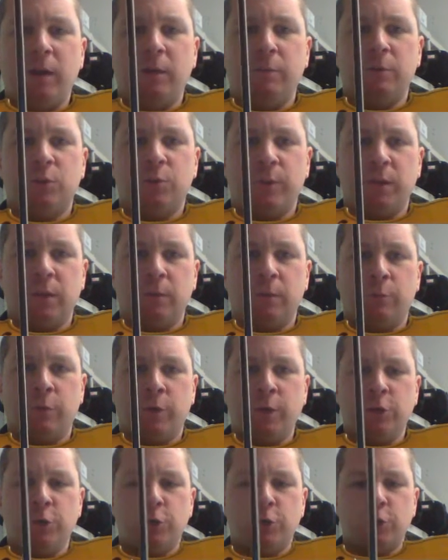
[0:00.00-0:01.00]
in between the
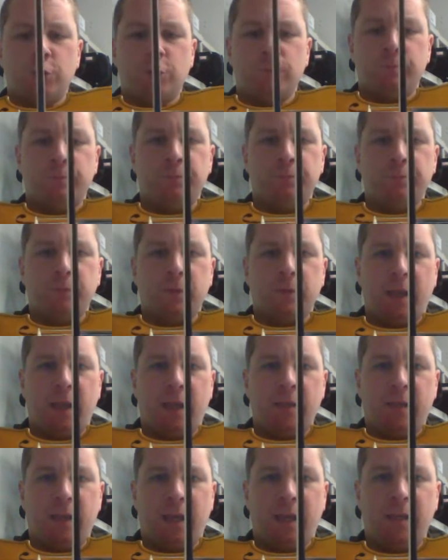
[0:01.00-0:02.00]
bridge
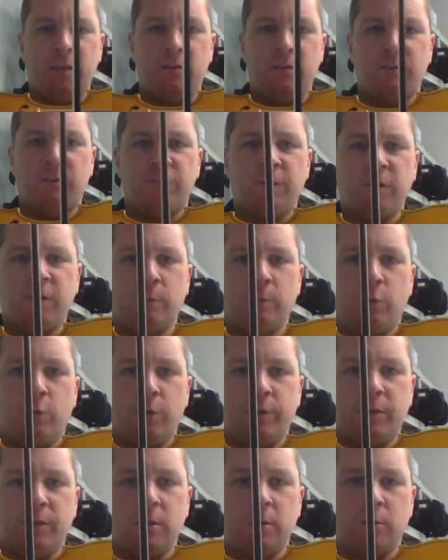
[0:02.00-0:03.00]
and the end of the
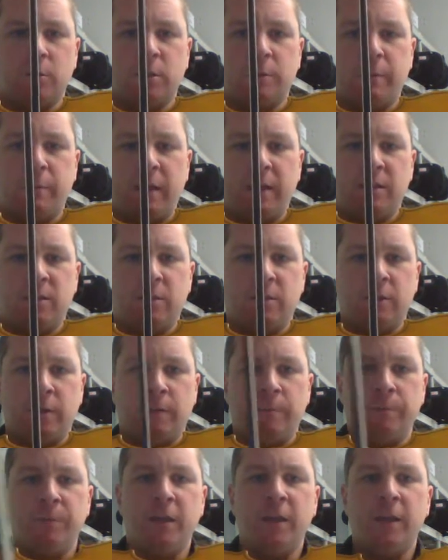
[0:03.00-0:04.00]
fingerboard, this little space in
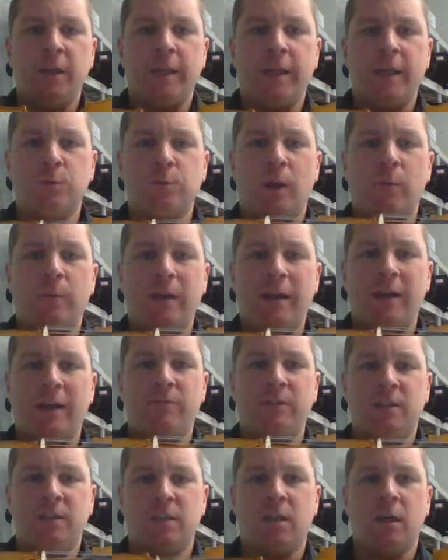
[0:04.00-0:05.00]
here. And that's why we have
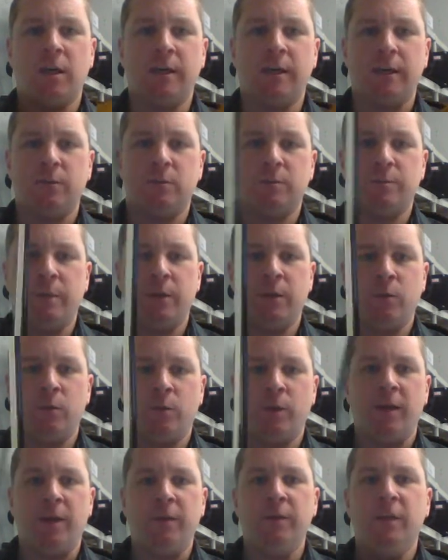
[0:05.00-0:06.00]
these cutouts, by the
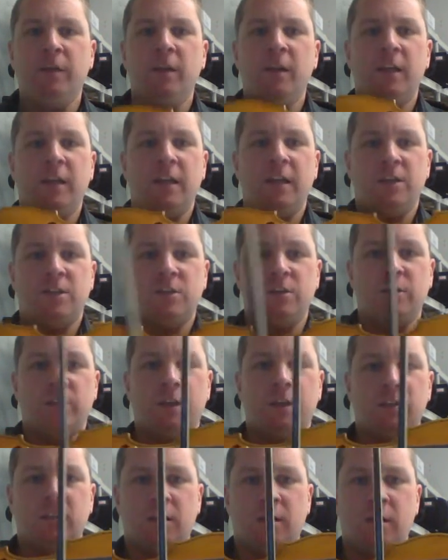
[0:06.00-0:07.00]
way, is so
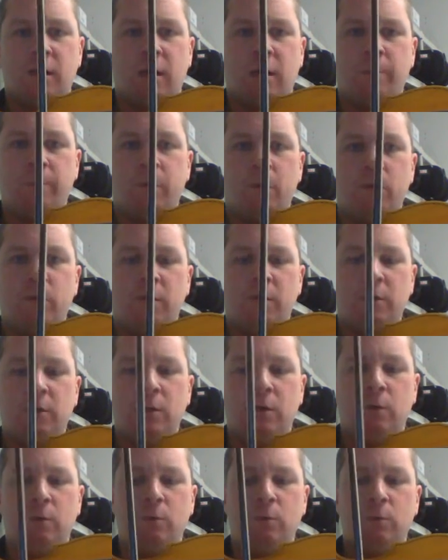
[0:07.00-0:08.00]
that our bow can
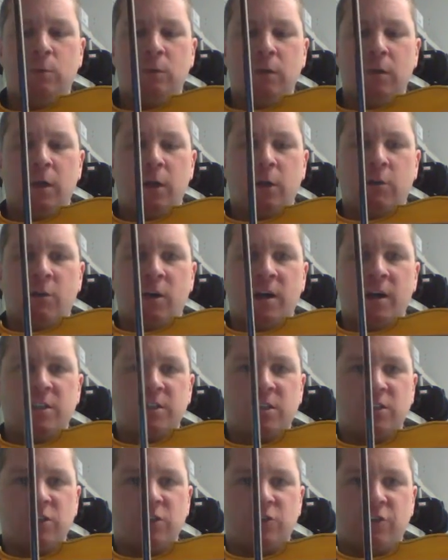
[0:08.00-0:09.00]
go across
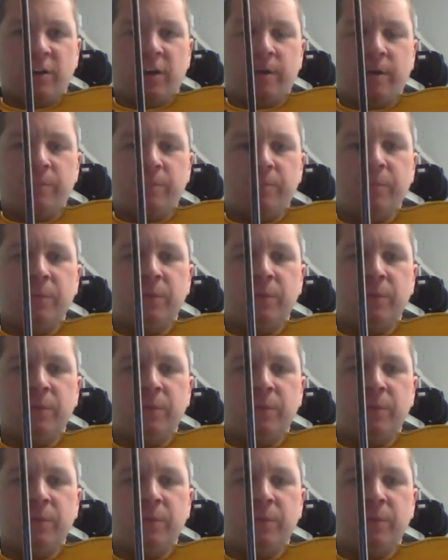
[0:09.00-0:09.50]
the string,